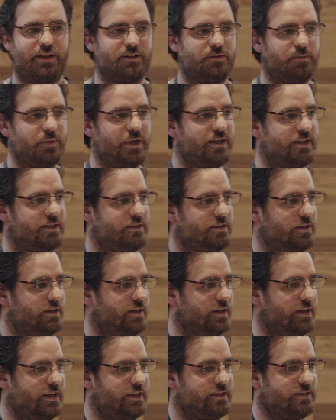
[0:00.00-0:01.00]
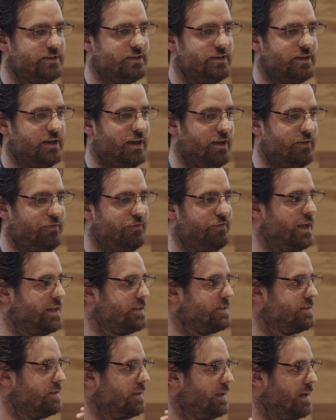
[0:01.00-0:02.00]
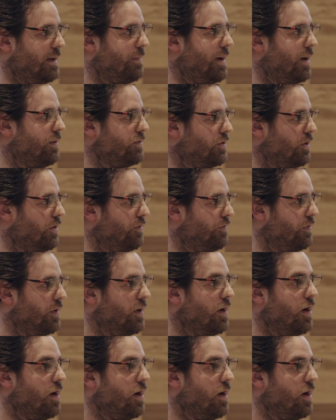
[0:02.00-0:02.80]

That means it's uh, a, it's a fixed amount of